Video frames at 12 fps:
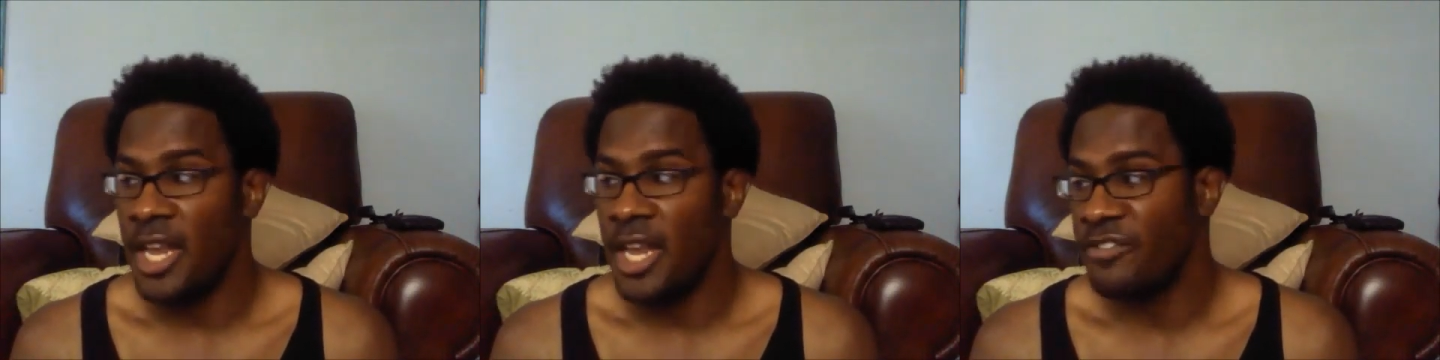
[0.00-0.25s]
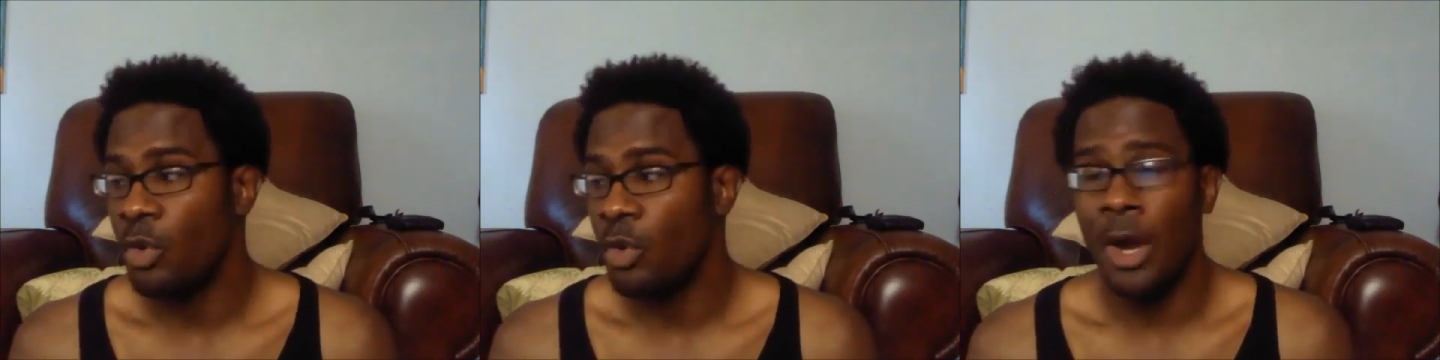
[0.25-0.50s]

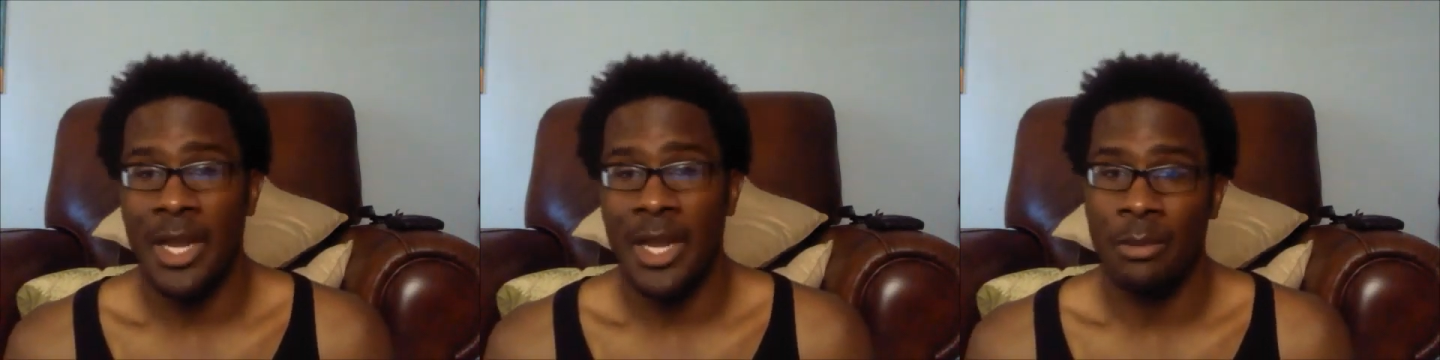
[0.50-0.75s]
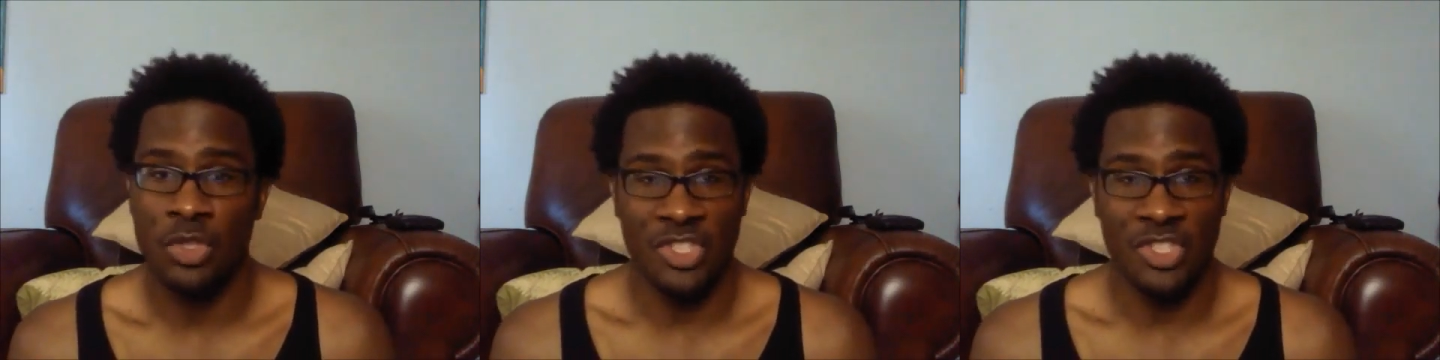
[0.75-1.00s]
And if you aren't
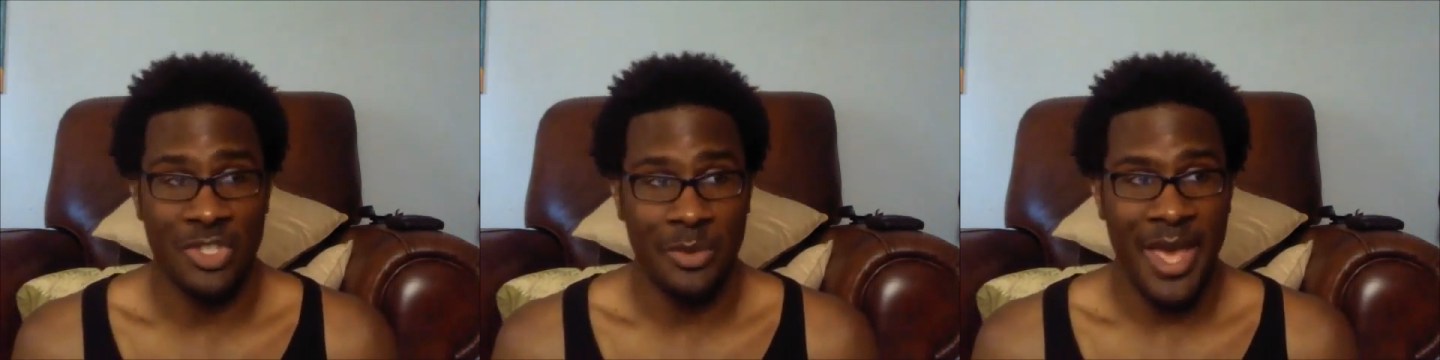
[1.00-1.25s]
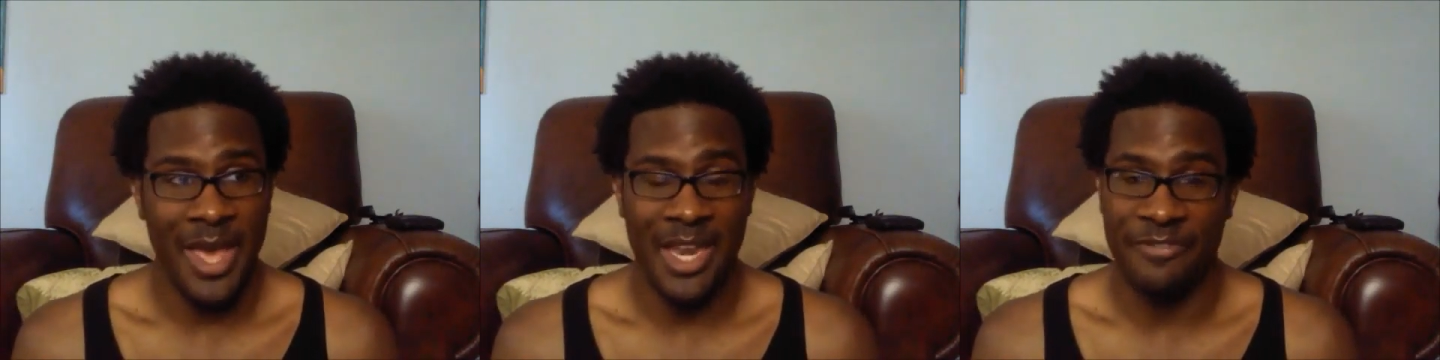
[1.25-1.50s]
able to
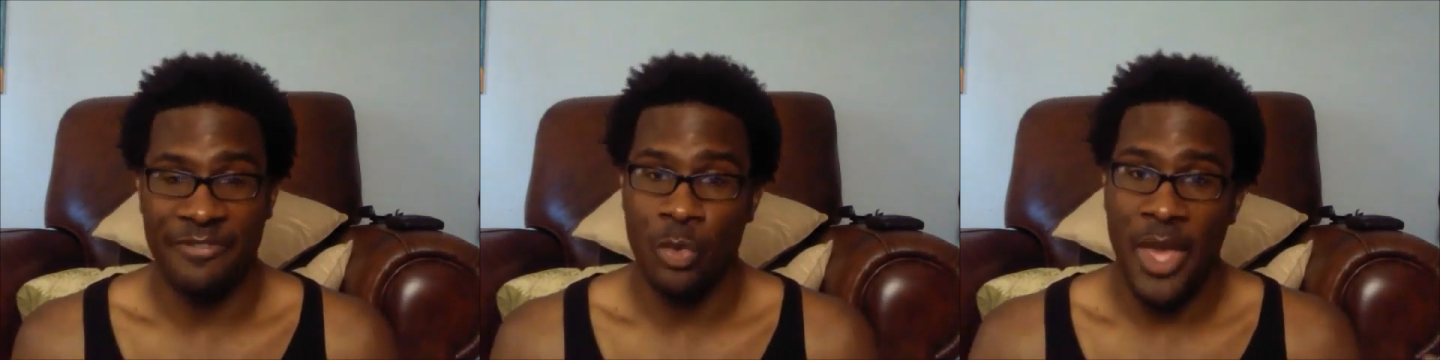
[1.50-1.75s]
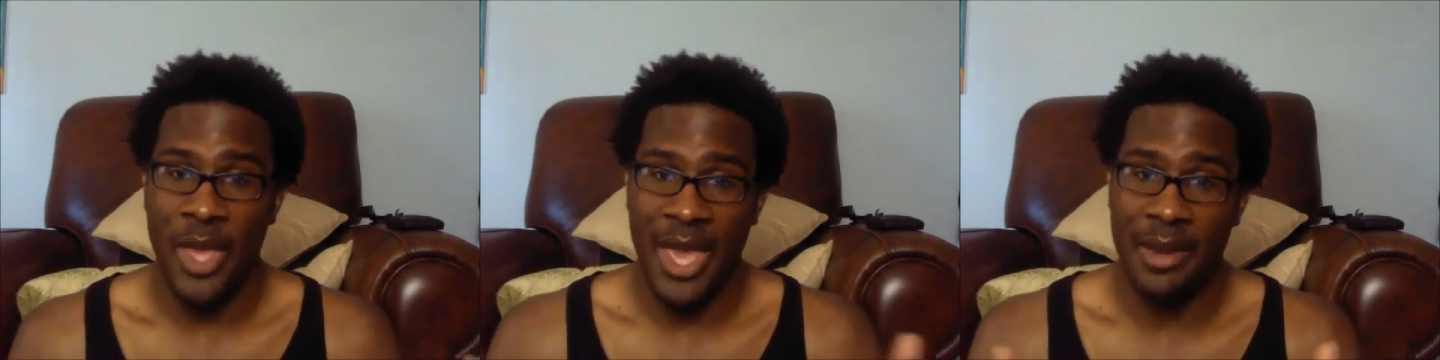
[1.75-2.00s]
do that, if
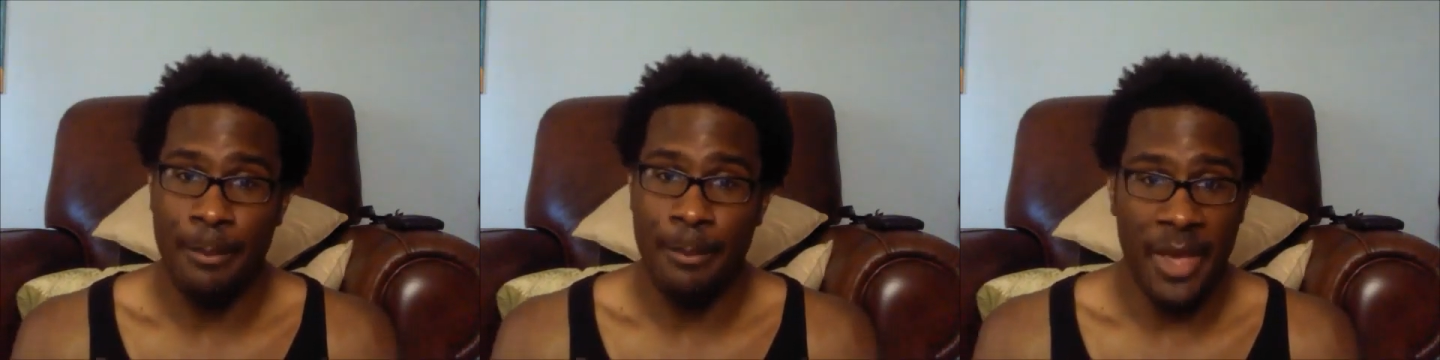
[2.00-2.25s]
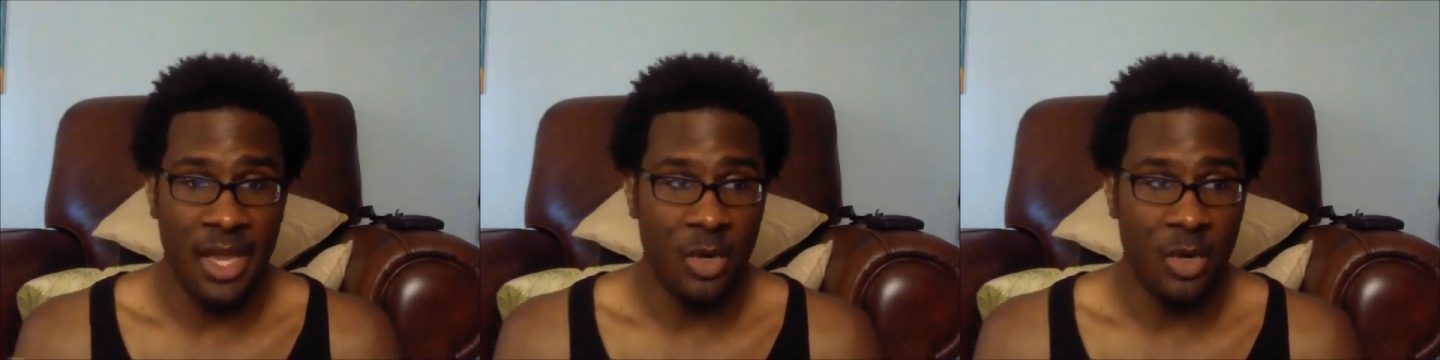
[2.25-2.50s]
you
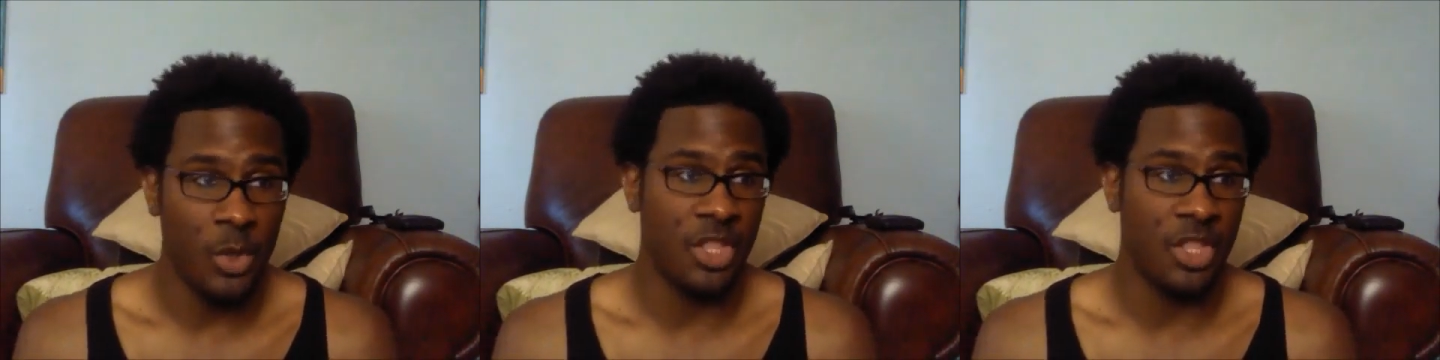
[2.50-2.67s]
can't bend